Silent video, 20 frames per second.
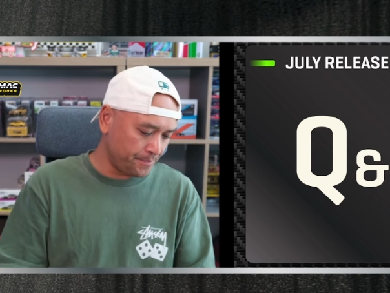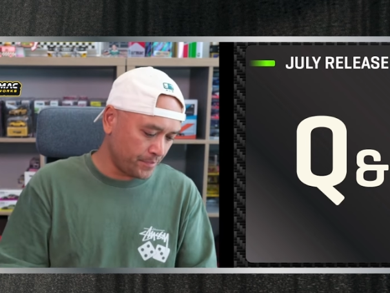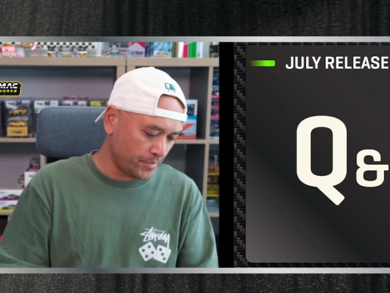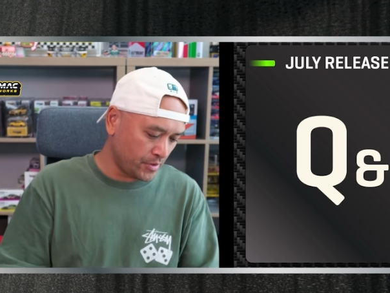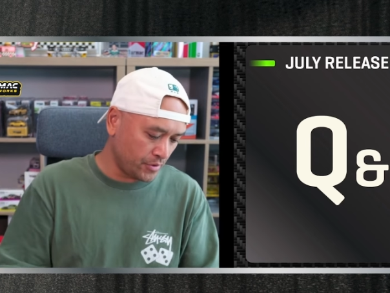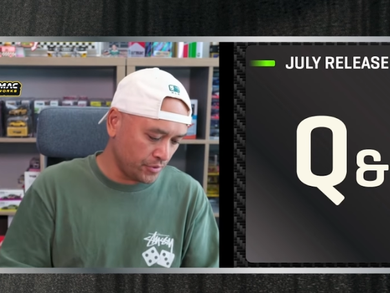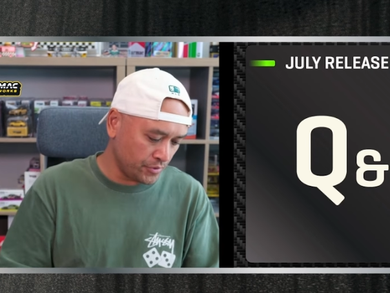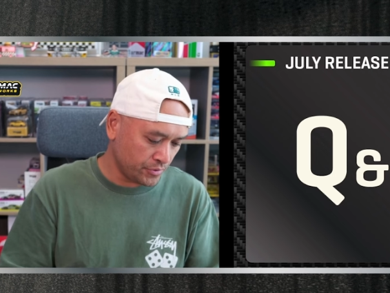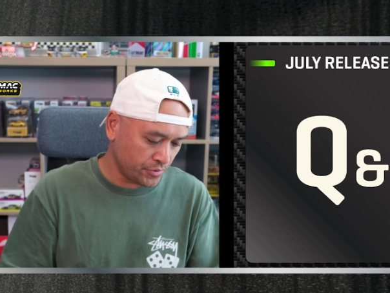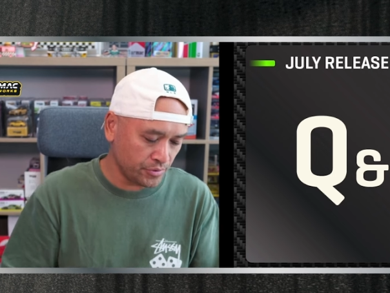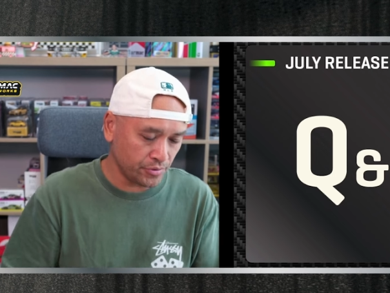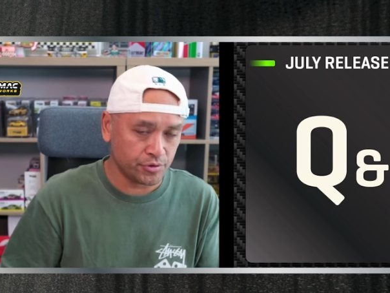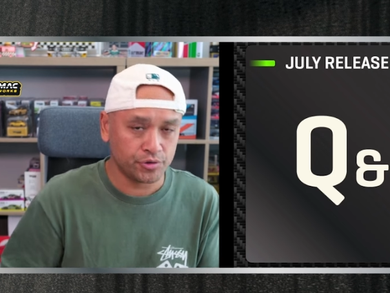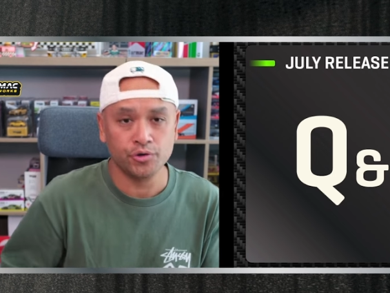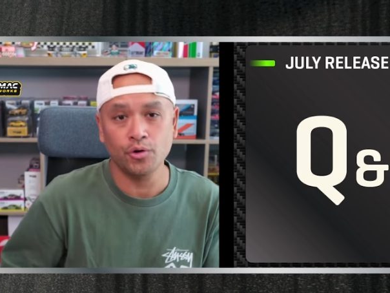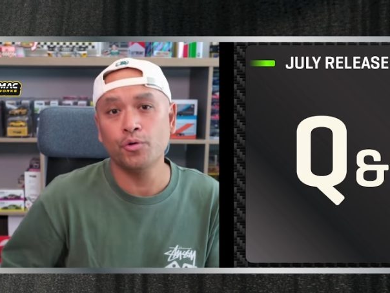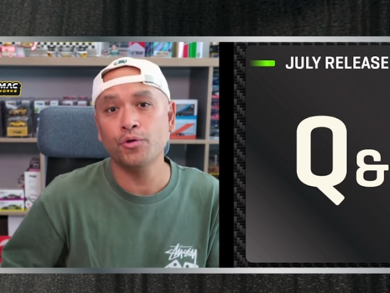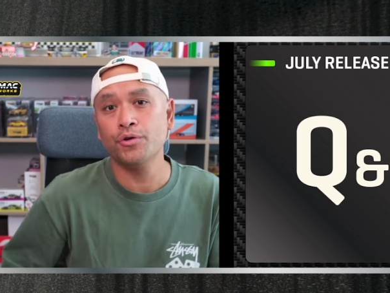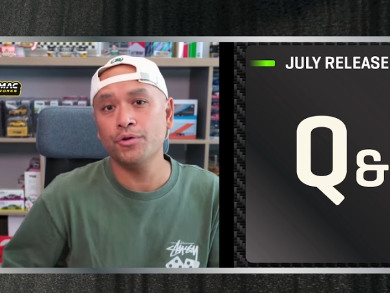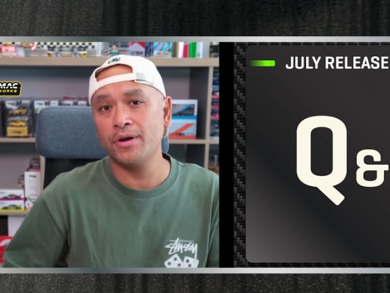to
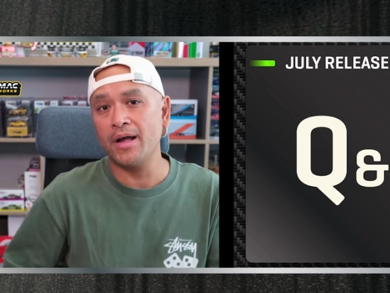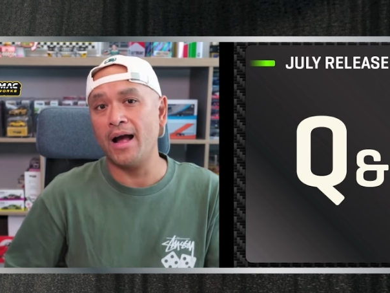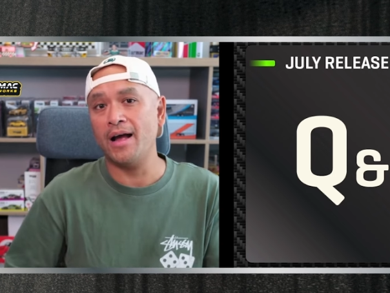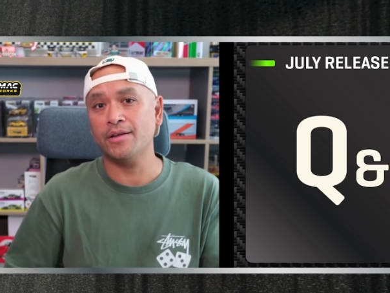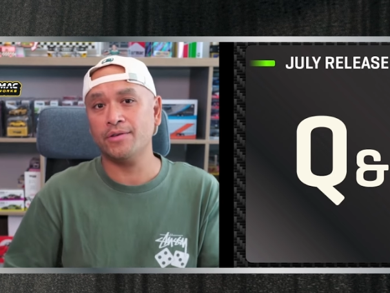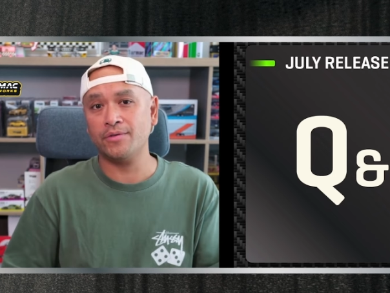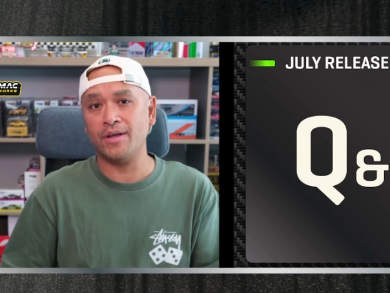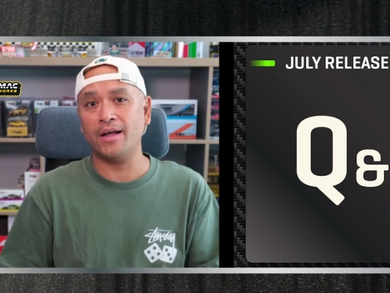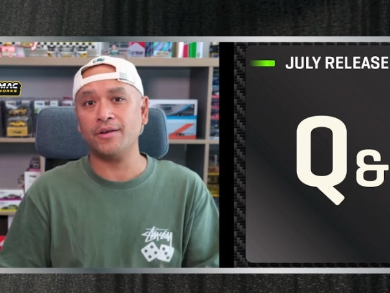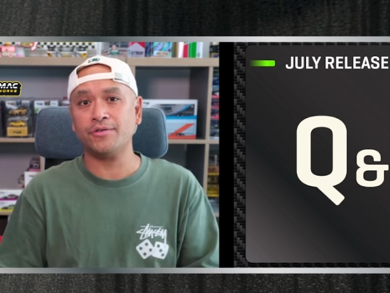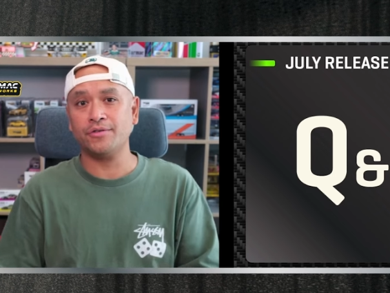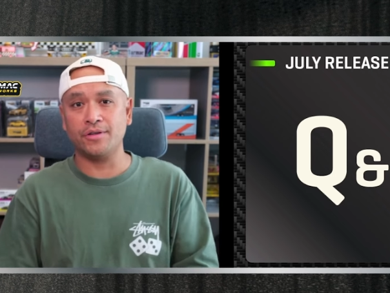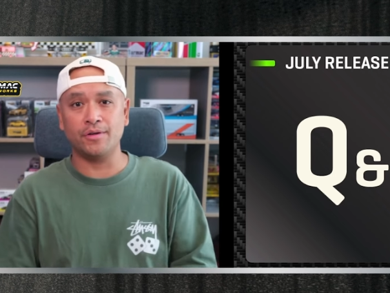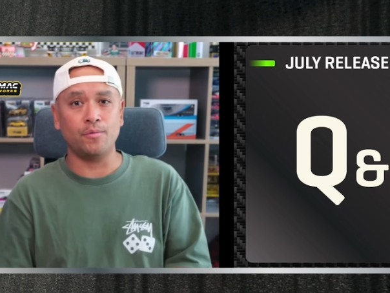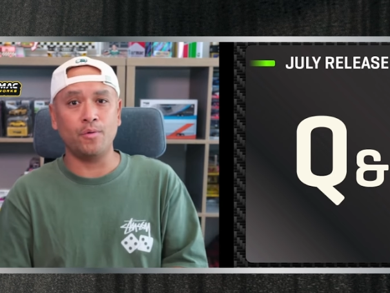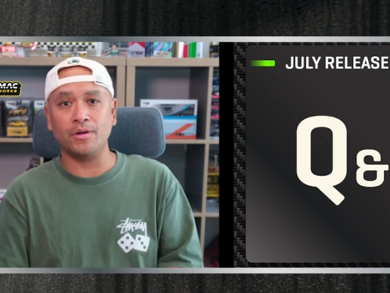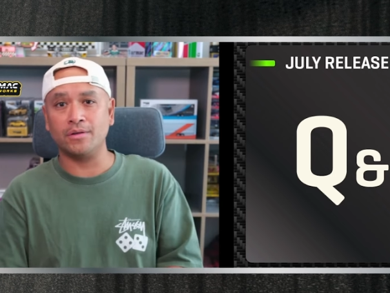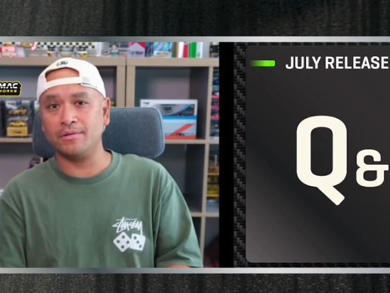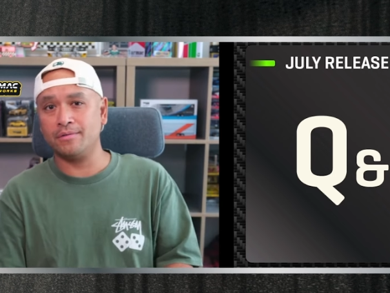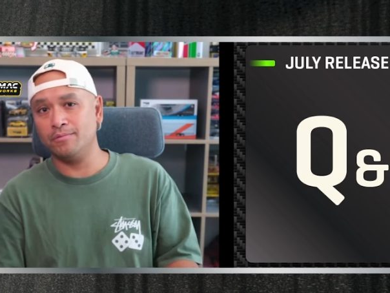show you guys actually
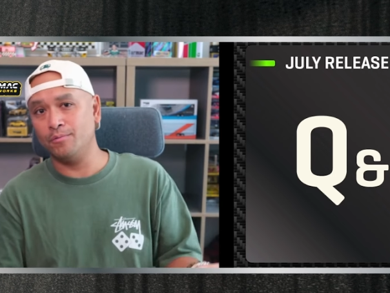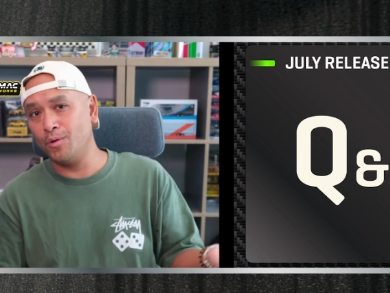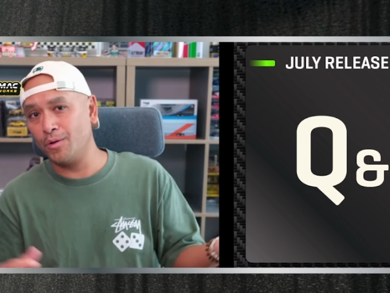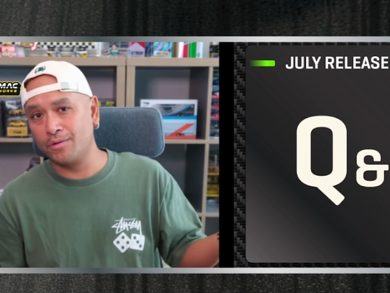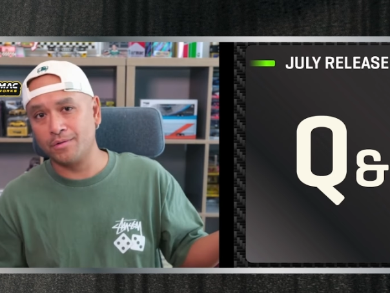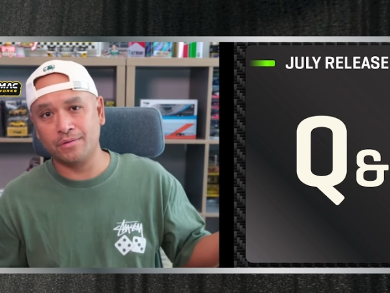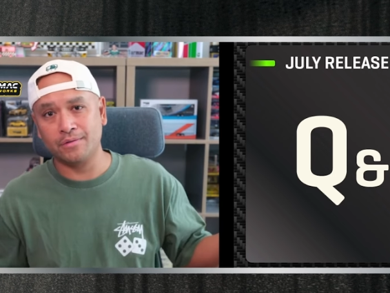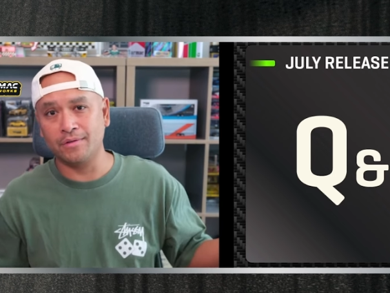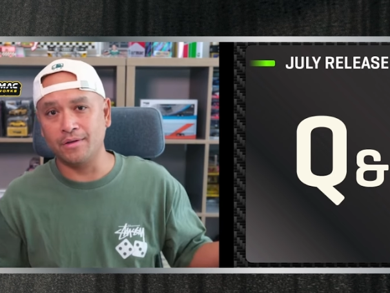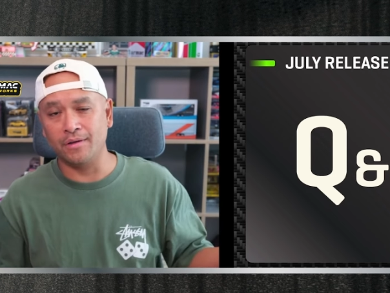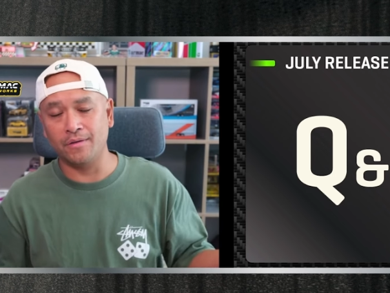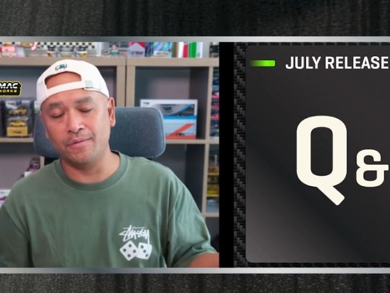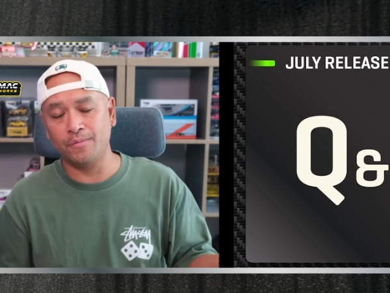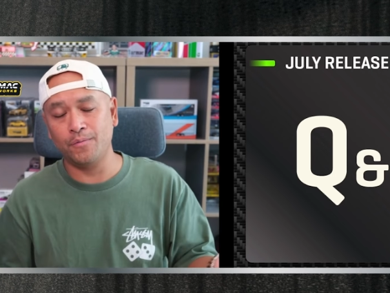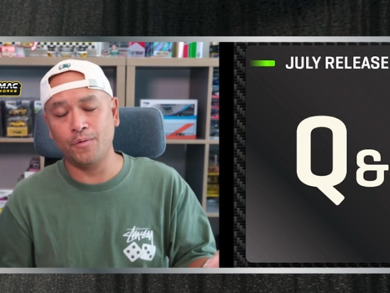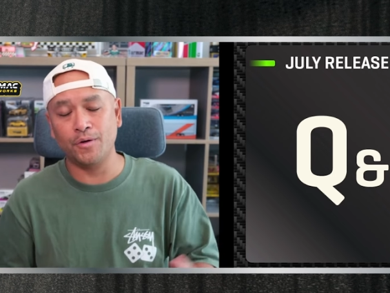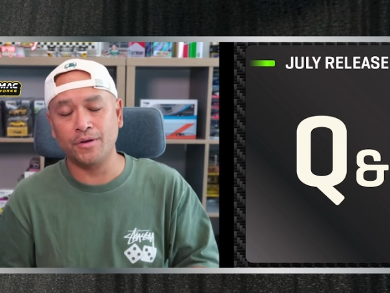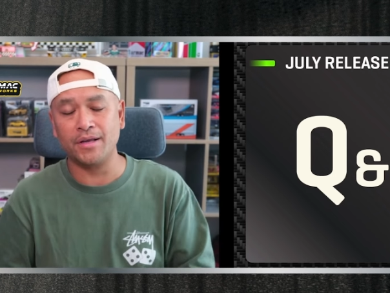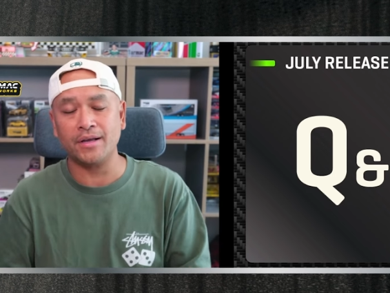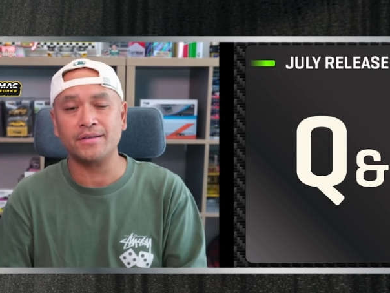what the
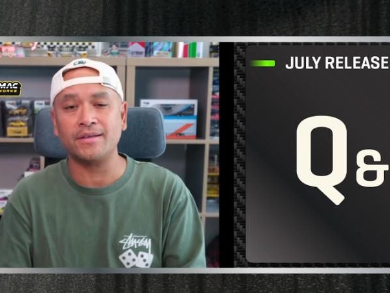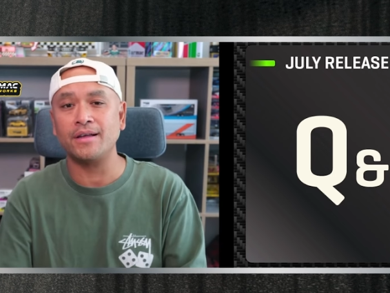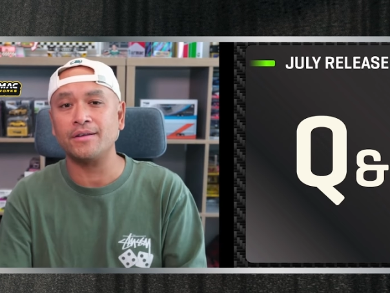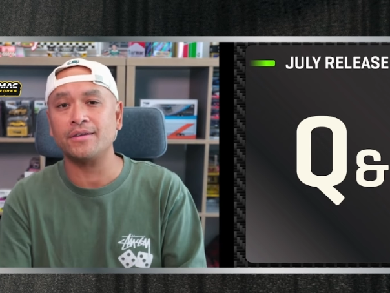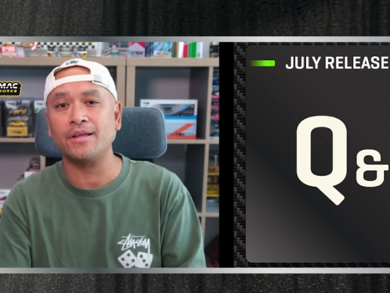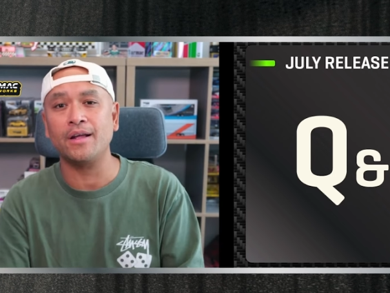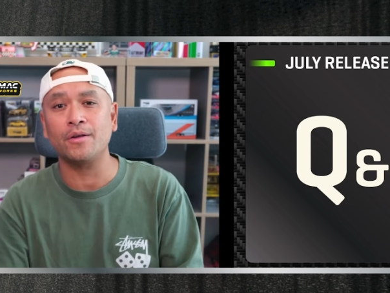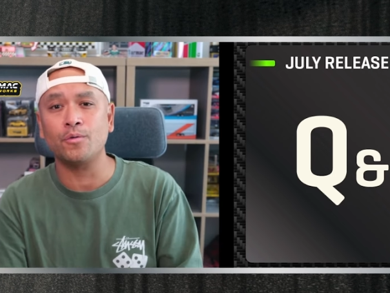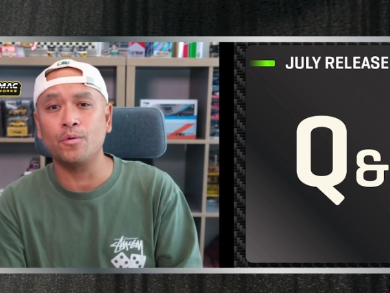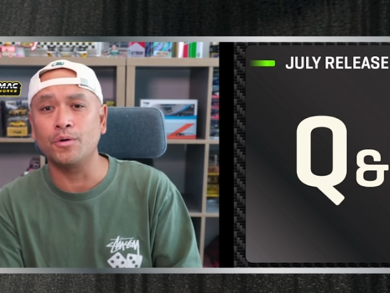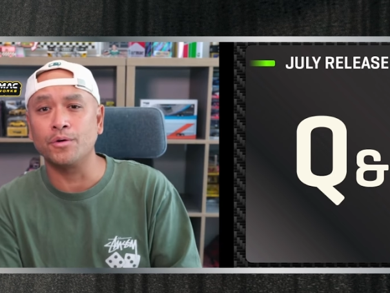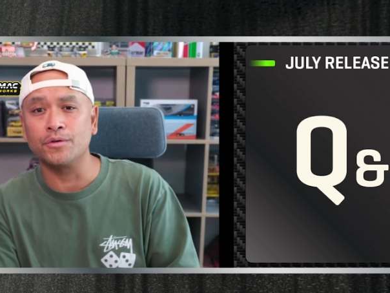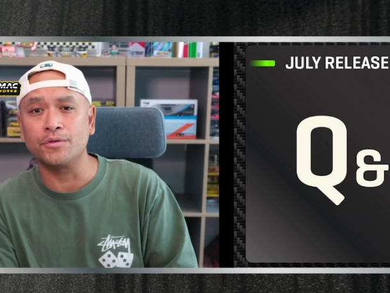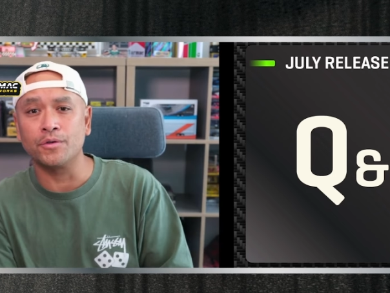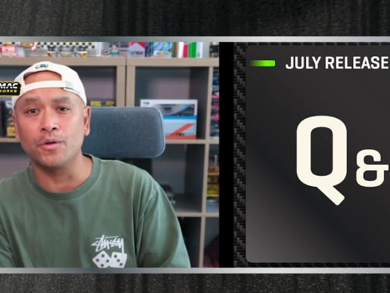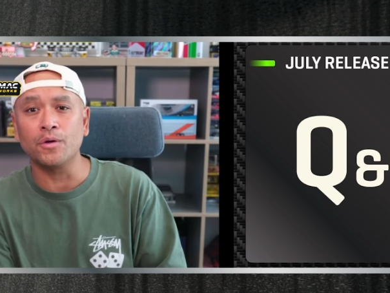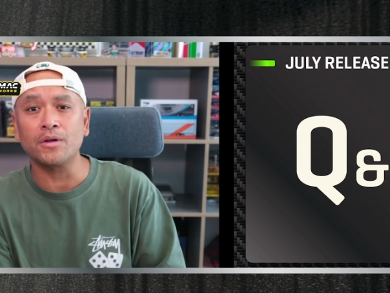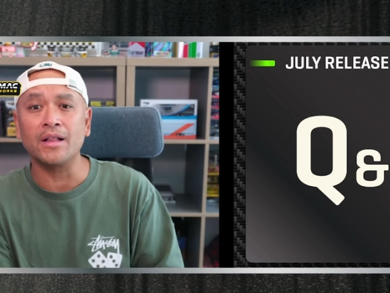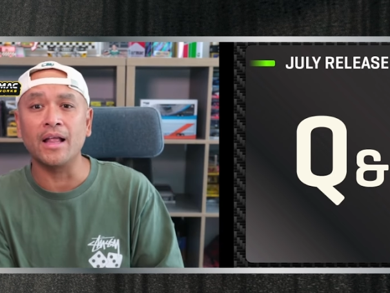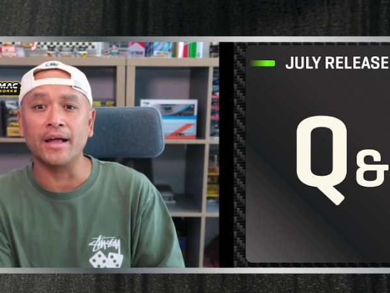Vertex headquarters
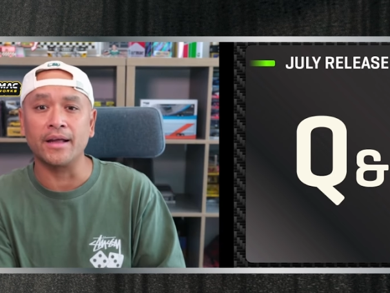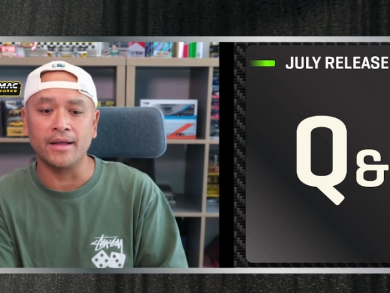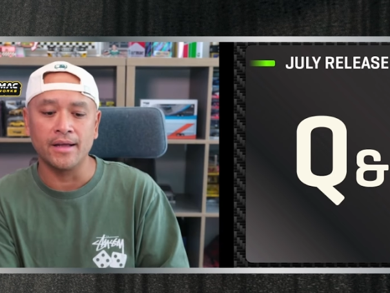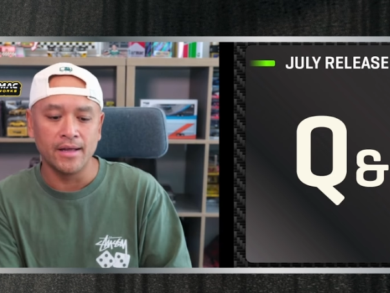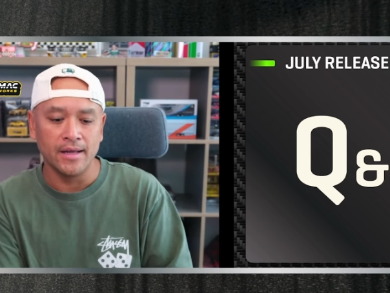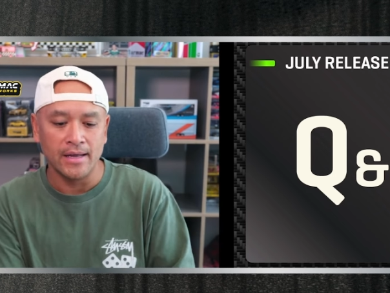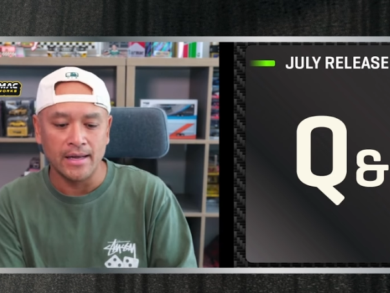look like,